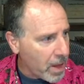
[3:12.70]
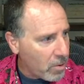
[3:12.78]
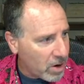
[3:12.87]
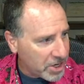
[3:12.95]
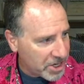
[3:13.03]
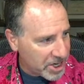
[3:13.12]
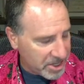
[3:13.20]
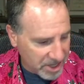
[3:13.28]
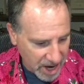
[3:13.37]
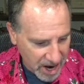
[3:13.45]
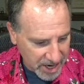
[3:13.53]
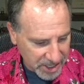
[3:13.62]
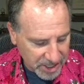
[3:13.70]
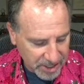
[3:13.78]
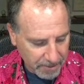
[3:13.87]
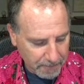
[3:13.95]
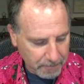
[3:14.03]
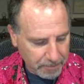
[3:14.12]
Watching it today,
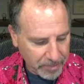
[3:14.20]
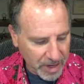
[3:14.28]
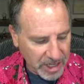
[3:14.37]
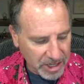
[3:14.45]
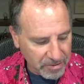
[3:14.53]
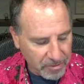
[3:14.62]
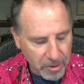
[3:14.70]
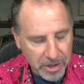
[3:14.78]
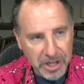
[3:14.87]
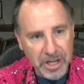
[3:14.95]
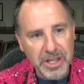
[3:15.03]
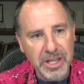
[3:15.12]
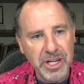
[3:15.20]
it's unfortunate